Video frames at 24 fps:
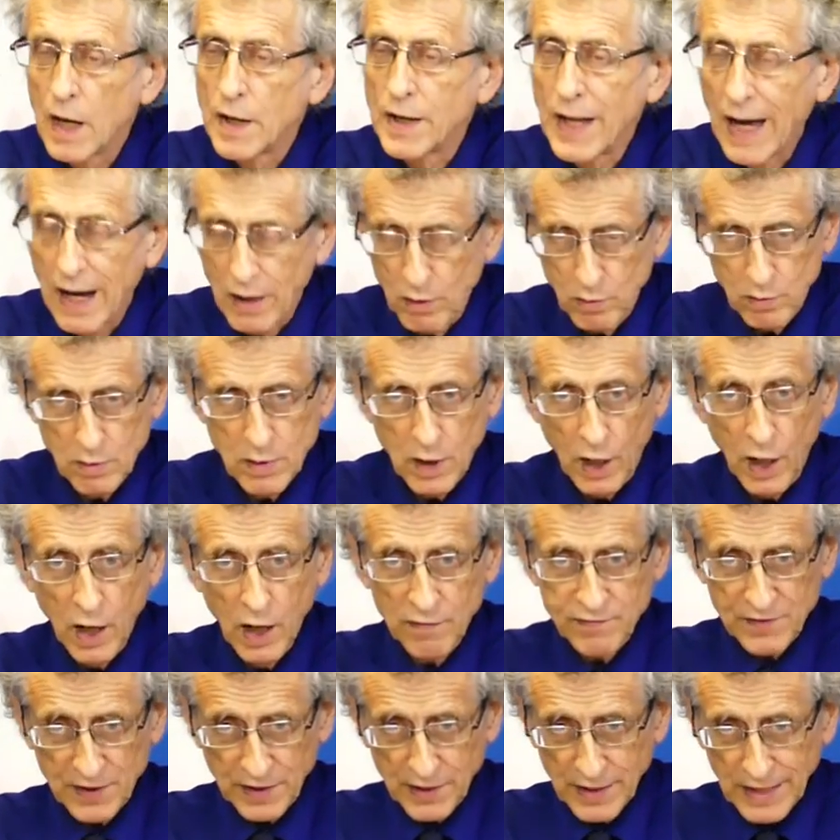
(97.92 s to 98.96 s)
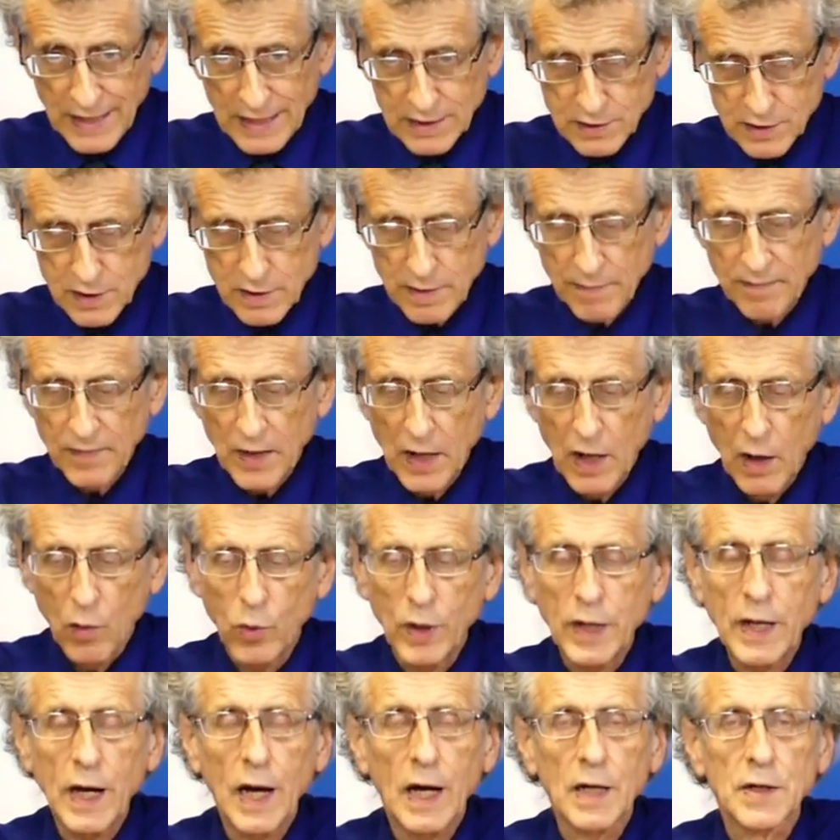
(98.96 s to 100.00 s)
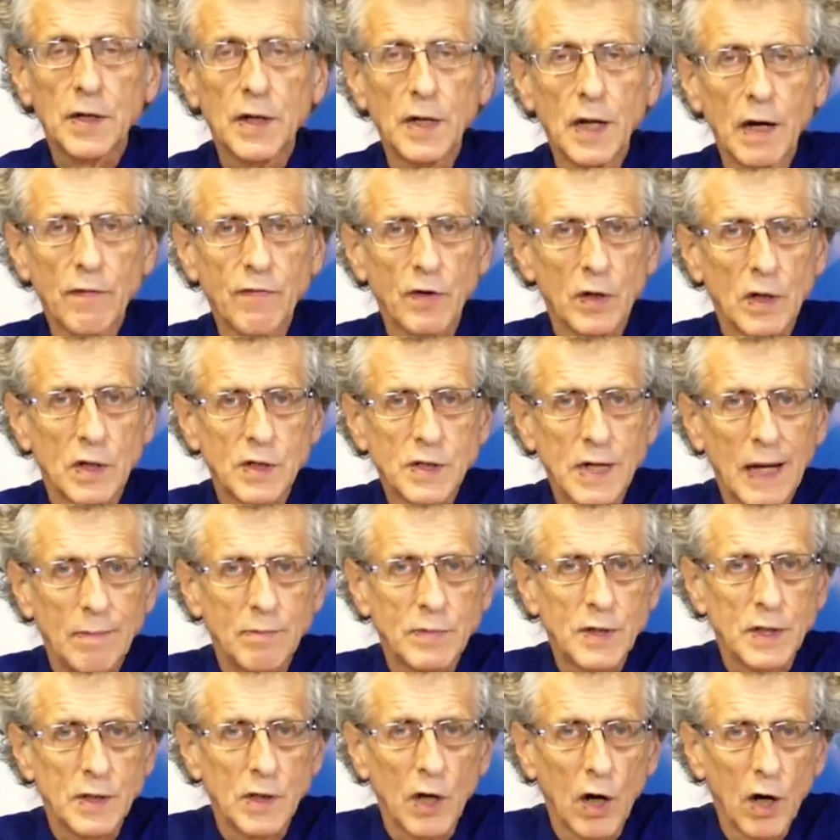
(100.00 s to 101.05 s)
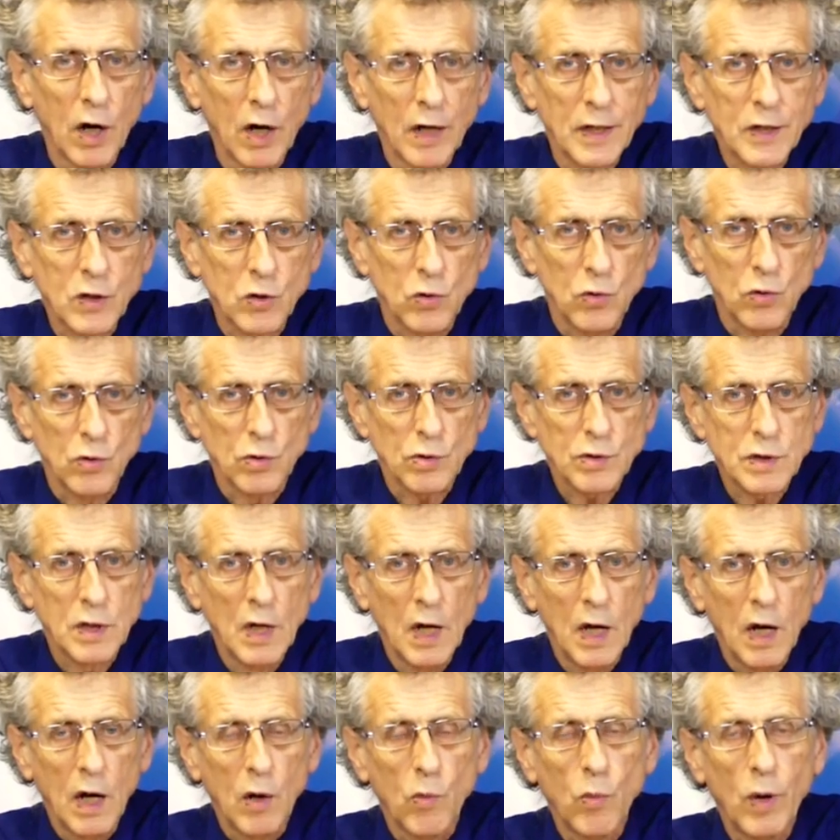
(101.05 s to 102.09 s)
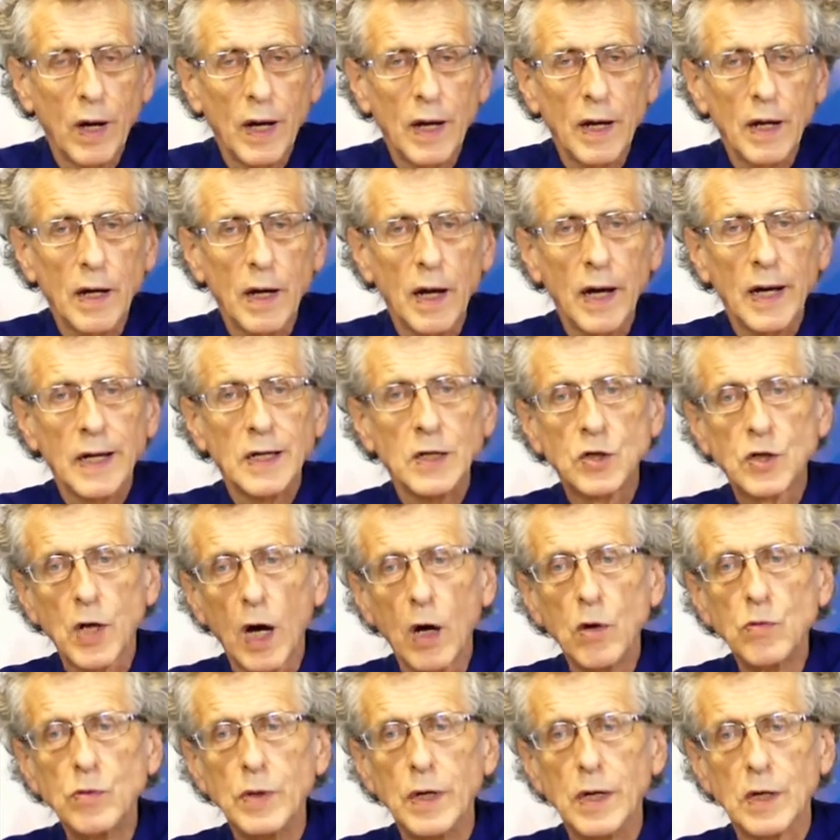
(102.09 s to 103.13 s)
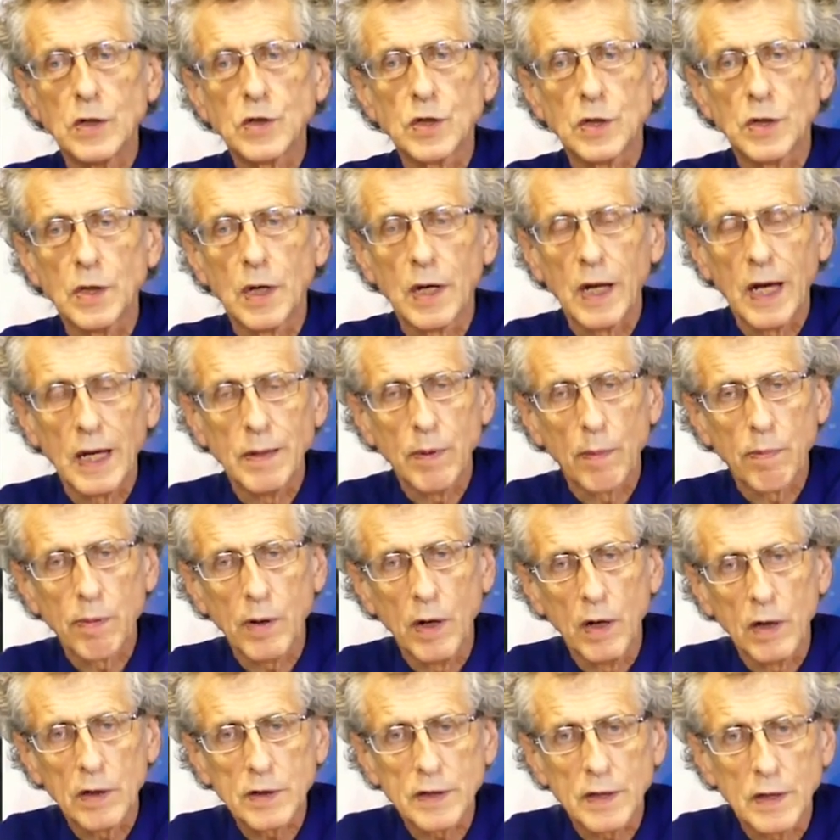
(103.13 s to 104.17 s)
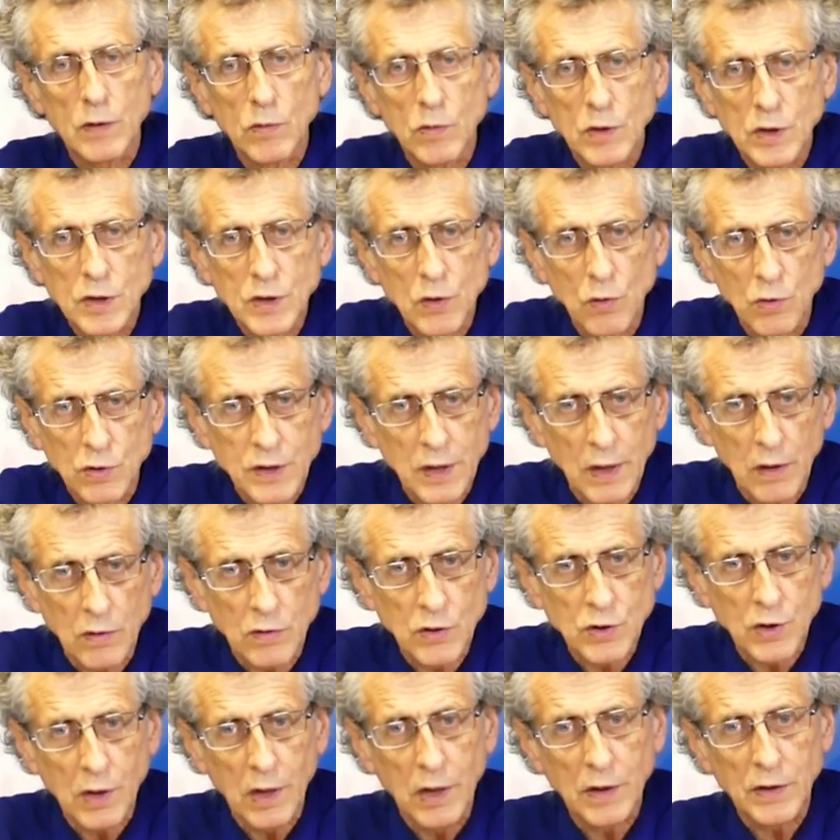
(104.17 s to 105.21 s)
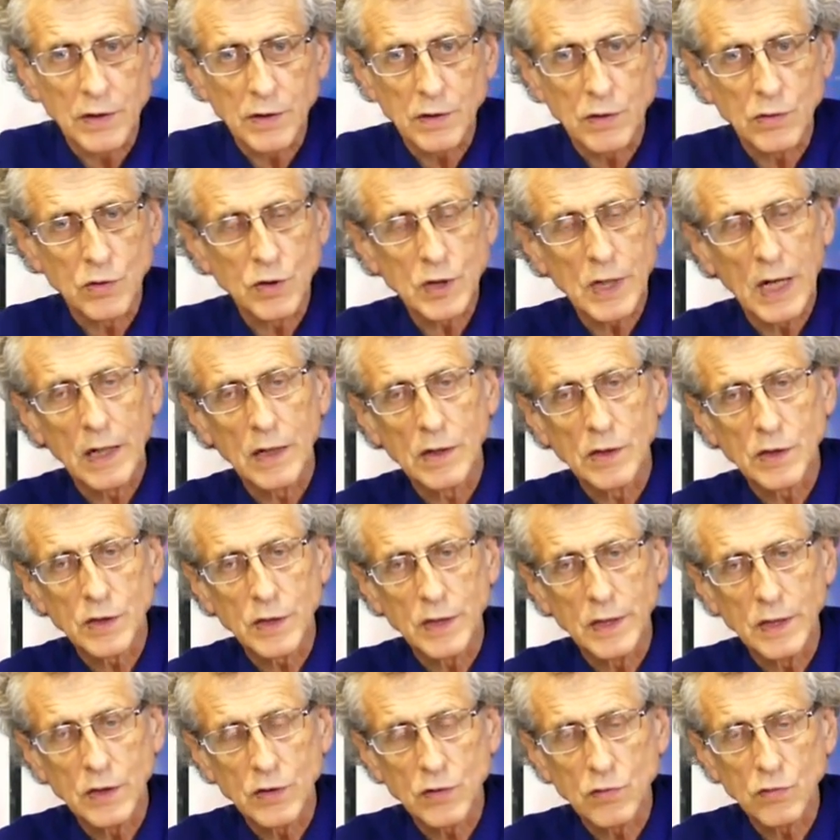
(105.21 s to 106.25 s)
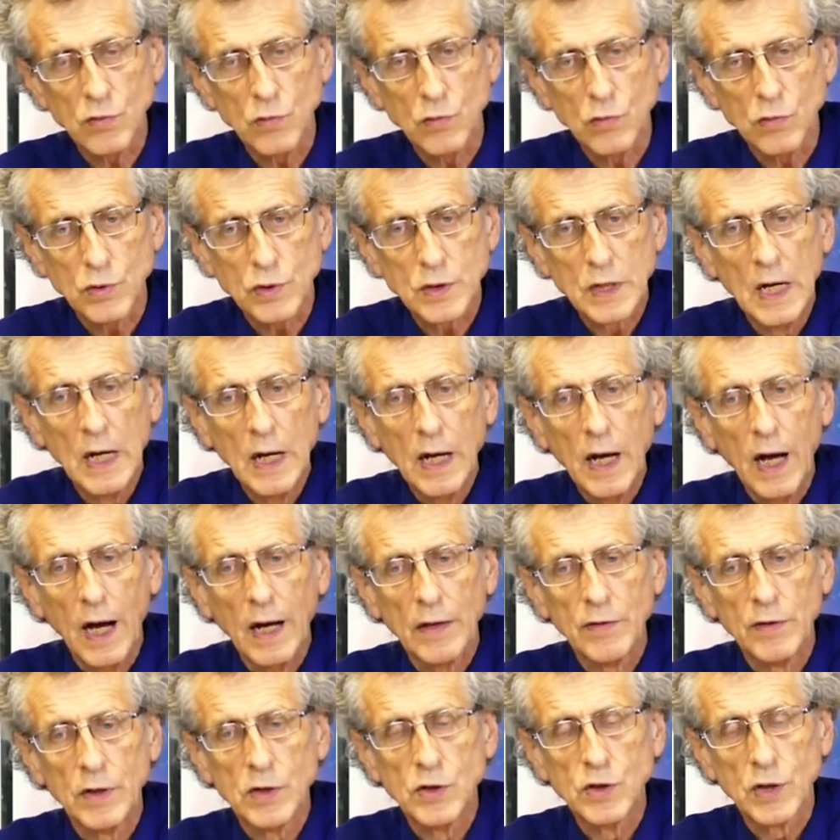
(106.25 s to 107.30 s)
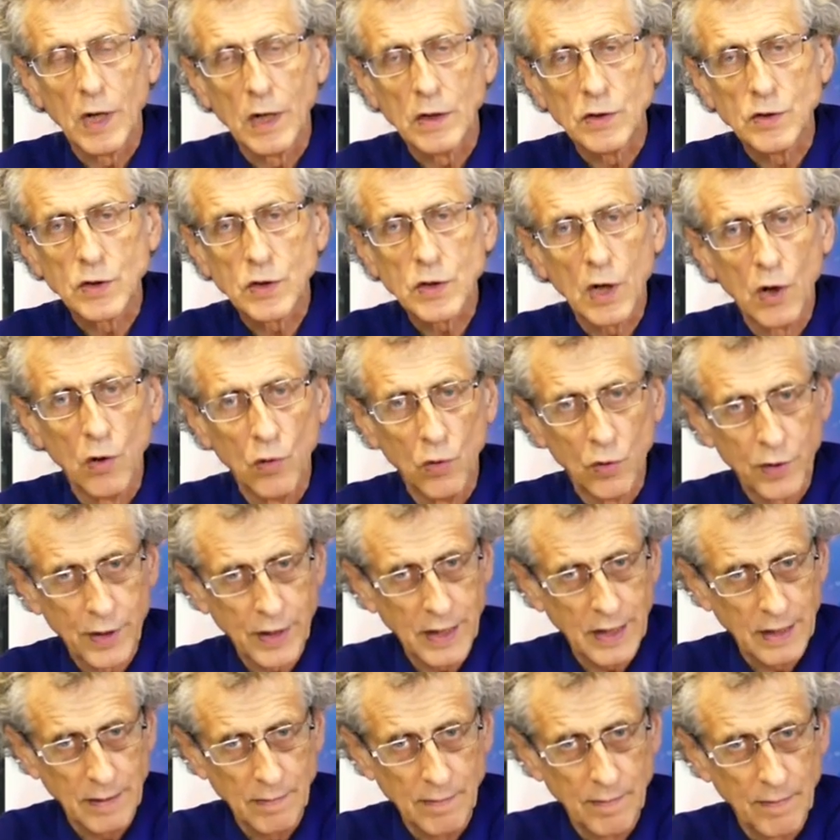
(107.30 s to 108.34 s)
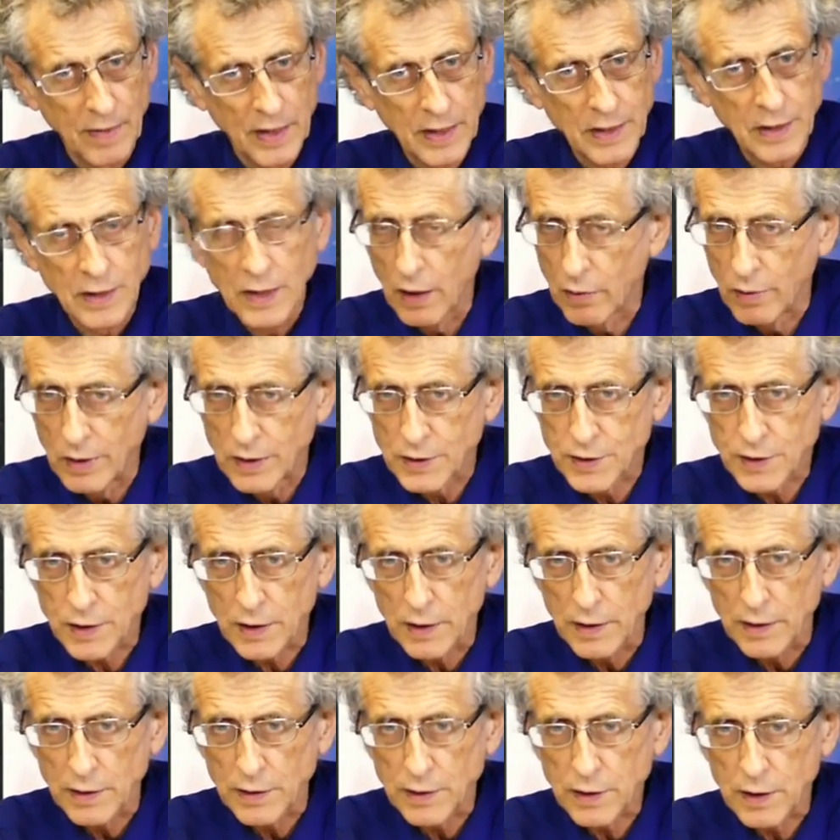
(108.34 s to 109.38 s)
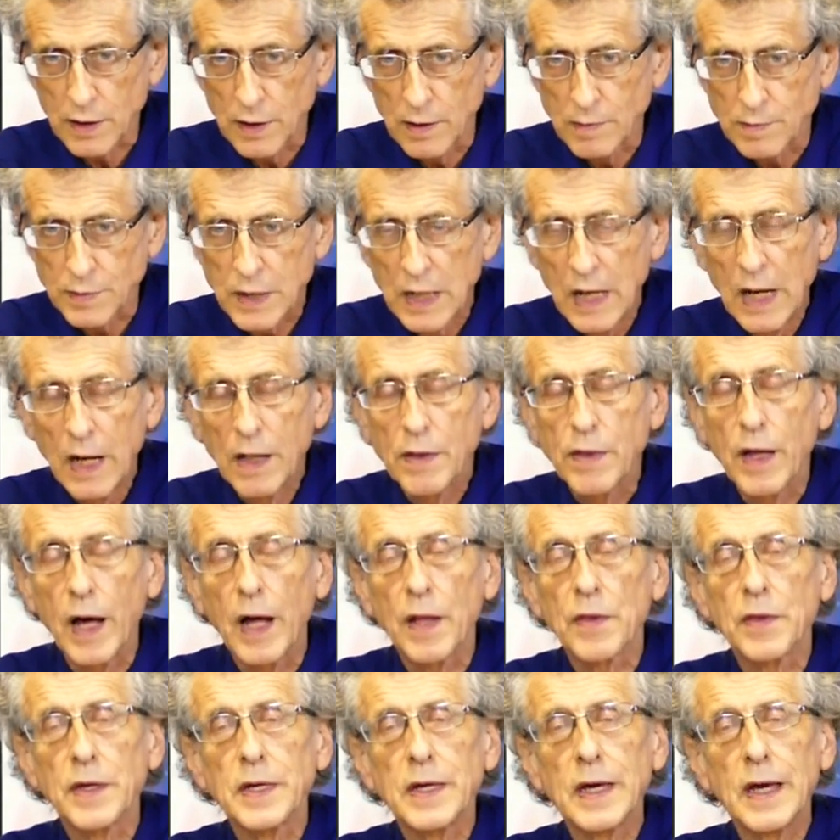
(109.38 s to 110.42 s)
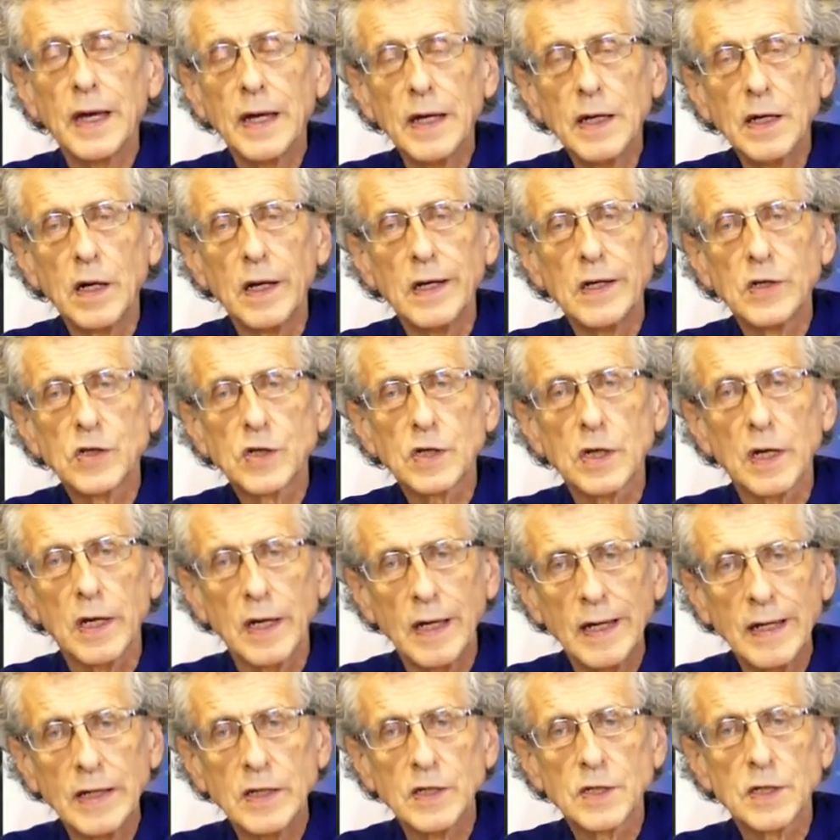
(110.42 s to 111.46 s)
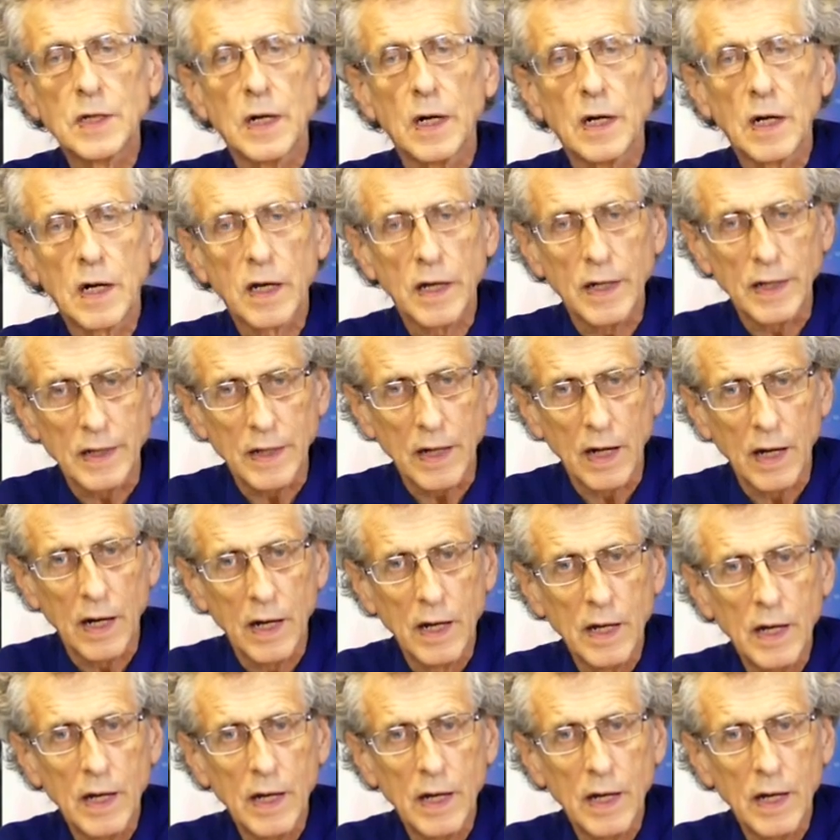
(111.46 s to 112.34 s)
Now, after that, we had another attempt in the High Court where a donor to the Labour Party was also trying to challenge these rules, and the judge told him in no uncertain terms that the English is clear